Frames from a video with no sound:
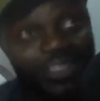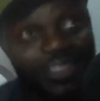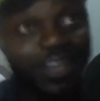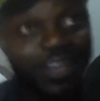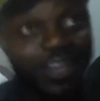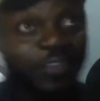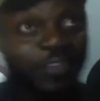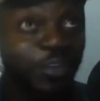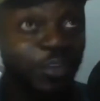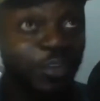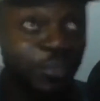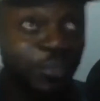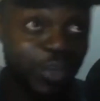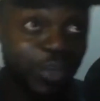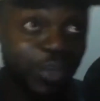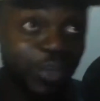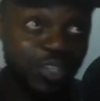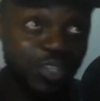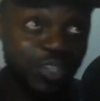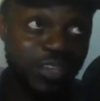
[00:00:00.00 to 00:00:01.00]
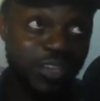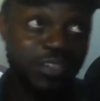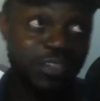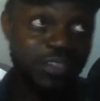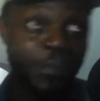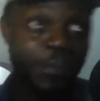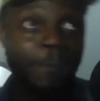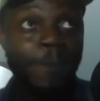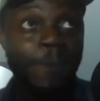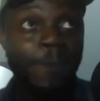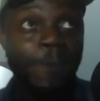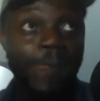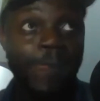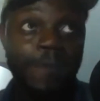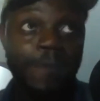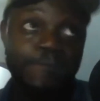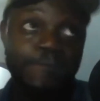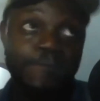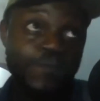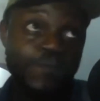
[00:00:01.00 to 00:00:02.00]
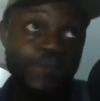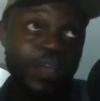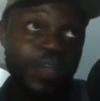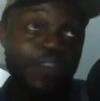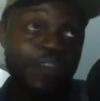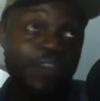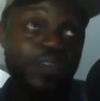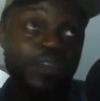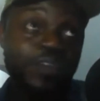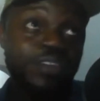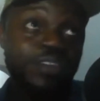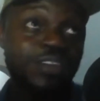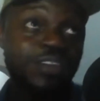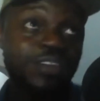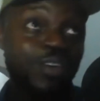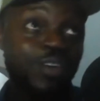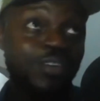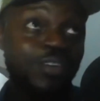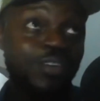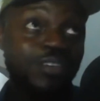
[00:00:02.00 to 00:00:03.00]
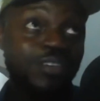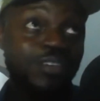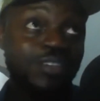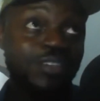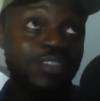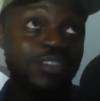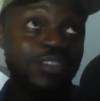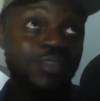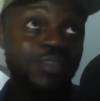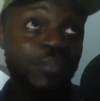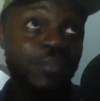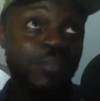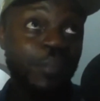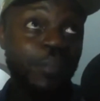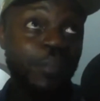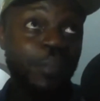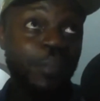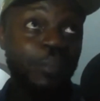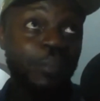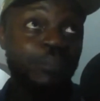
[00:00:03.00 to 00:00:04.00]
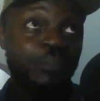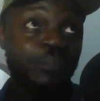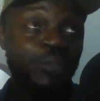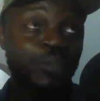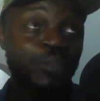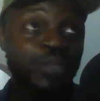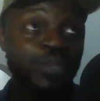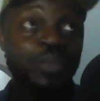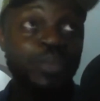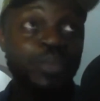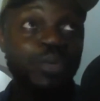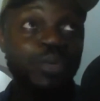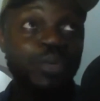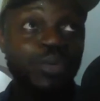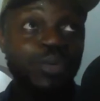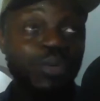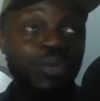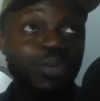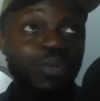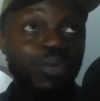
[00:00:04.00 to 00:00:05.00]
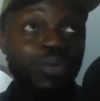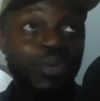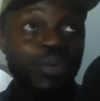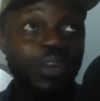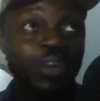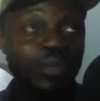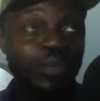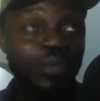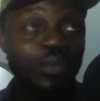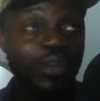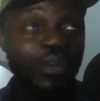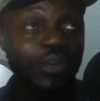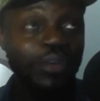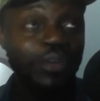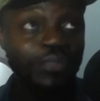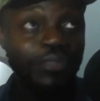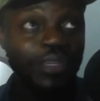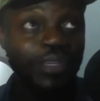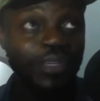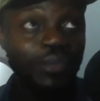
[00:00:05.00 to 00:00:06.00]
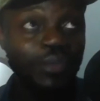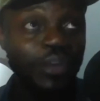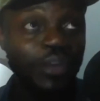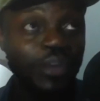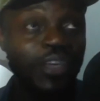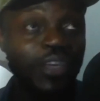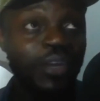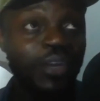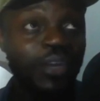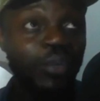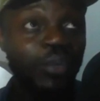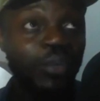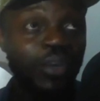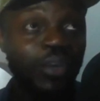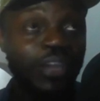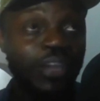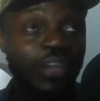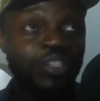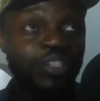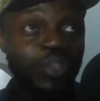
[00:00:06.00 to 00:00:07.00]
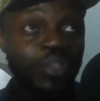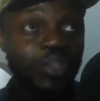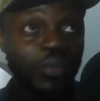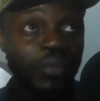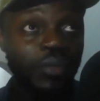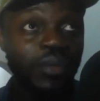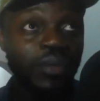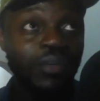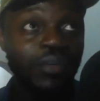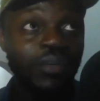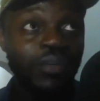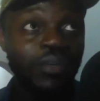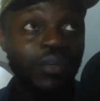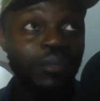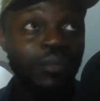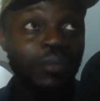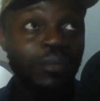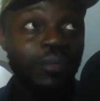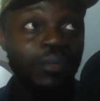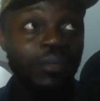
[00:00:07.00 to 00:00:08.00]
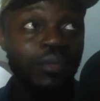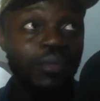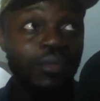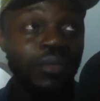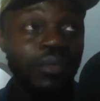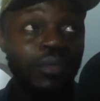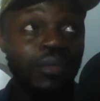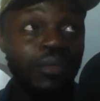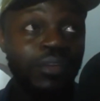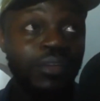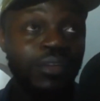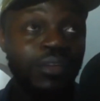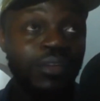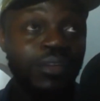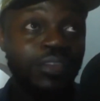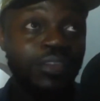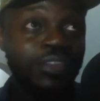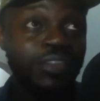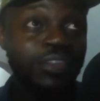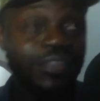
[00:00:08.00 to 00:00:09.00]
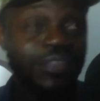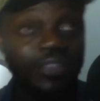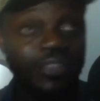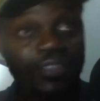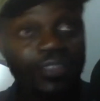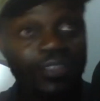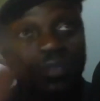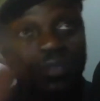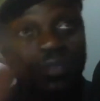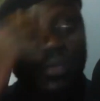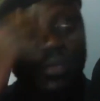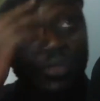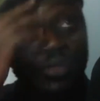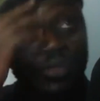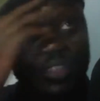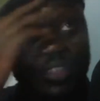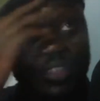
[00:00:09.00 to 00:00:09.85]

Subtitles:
for the project, I think it's a honor because most people when they hear the word Nigeria, uh, it's, it's it's more